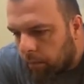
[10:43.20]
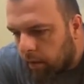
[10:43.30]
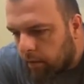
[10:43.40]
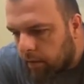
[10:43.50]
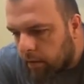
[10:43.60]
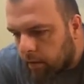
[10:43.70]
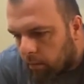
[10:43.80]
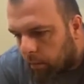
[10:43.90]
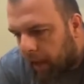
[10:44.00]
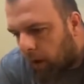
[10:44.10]
This is,
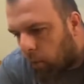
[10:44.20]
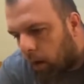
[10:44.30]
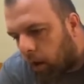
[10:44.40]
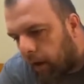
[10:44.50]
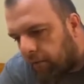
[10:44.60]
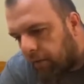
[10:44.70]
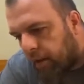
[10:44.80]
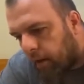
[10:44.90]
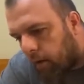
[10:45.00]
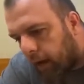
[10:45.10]
man, what a great
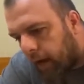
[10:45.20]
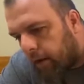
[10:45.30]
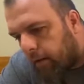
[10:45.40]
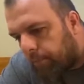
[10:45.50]
video, right?